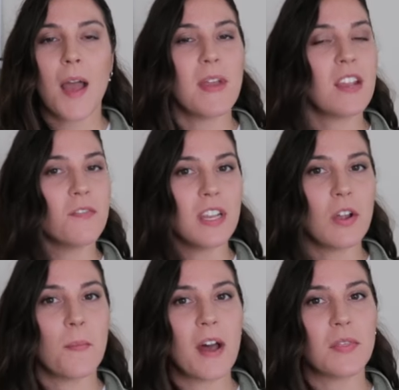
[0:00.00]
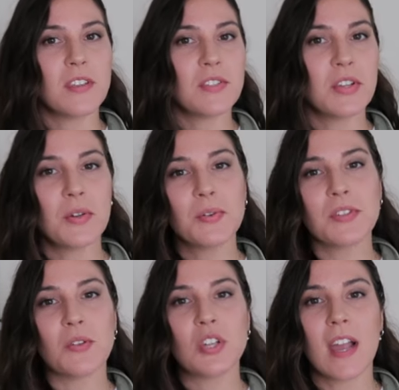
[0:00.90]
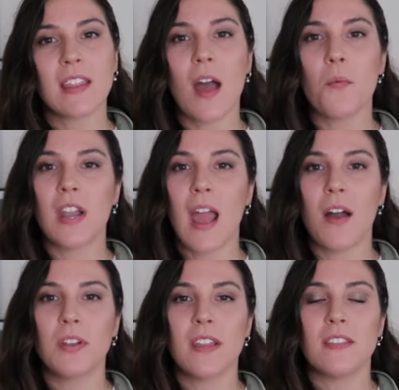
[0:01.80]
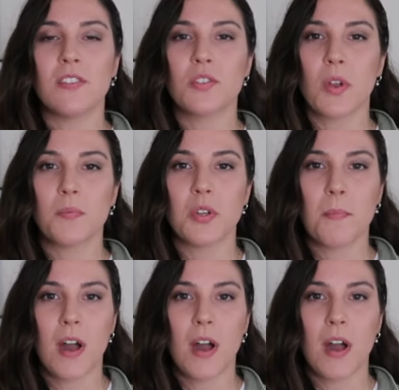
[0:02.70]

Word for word: I made a video about this too, so check that one out in the description